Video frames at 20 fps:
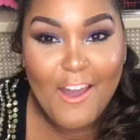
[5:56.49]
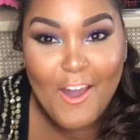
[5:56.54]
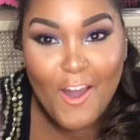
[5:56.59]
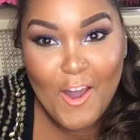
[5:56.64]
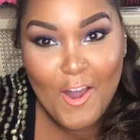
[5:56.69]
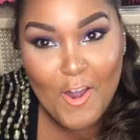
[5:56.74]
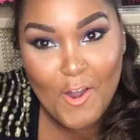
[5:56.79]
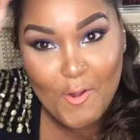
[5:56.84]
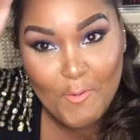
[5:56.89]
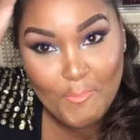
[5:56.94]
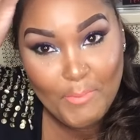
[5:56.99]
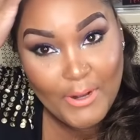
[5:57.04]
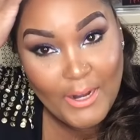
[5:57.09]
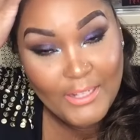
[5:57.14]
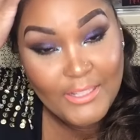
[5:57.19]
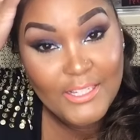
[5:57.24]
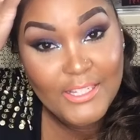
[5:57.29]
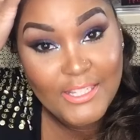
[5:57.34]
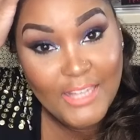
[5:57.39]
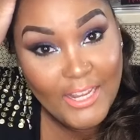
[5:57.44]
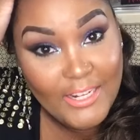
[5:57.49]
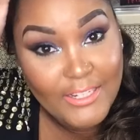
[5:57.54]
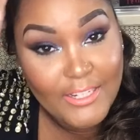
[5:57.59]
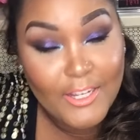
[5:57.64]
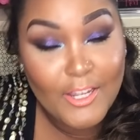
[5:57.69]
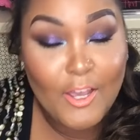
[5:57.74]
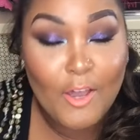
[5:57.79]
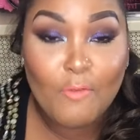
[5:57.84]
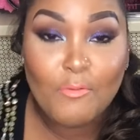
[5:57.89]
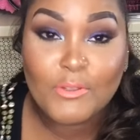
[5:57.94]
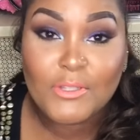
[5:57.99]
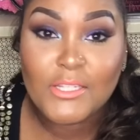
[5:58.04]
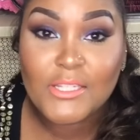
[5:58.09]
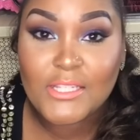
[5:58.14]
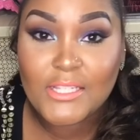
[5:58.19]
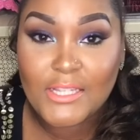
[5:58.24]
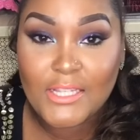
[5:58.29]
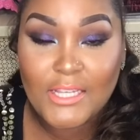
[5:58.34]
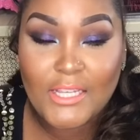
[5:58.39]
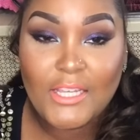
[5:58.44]
But I decided to go with the
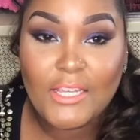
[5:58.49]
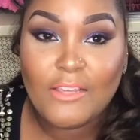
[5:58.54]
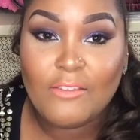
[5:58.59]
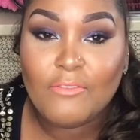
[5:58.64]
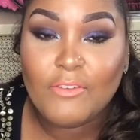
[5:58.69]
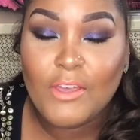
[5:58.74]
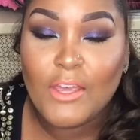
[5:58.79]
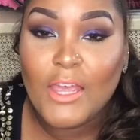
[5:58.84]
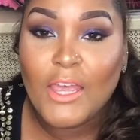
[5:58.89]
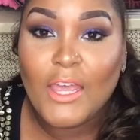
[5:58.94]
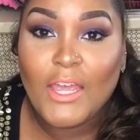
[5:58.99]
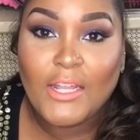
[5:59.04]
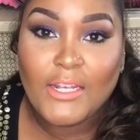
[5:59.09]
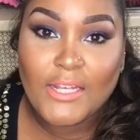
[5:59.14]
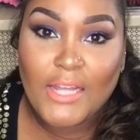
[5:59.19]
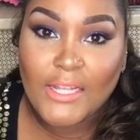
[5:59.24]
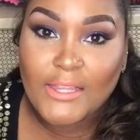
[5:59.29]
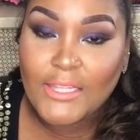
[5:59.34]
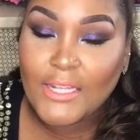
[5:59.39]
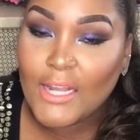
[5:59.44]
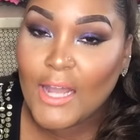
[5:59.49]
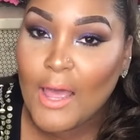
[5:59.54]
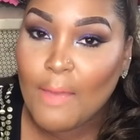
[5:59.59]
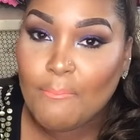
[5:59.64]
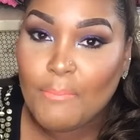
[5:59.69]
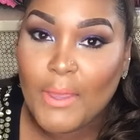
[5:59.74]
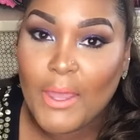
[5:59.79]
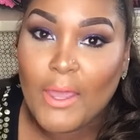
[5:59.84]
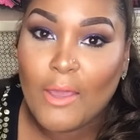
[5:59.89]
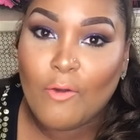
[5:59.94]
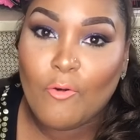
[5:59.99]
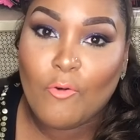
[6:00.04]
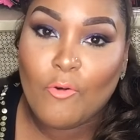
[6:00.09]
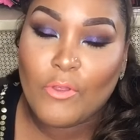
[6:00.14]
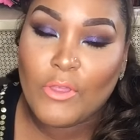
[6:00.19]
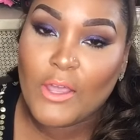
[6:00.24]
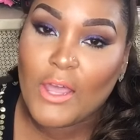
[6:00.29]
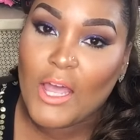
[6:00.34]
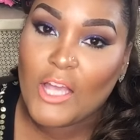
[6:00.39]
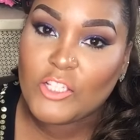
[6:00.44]
sleeve, not the lap band or
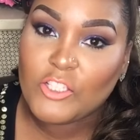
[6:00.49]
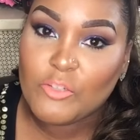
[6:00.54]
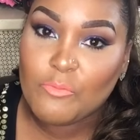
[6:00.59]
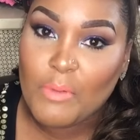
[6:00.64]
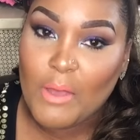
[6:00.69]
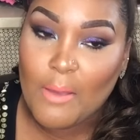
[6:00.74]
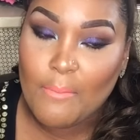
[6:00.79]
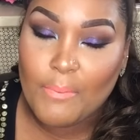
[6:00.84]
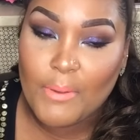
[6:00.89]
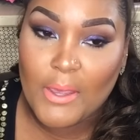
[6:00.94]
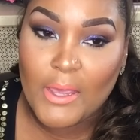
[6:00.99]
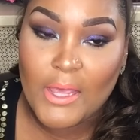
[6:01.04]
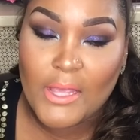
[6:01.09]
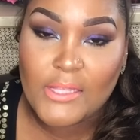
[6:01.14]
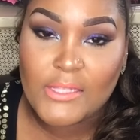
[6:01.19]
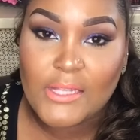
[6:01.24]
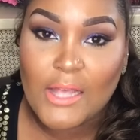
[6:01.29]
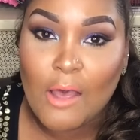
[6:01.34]
the gastric bypass.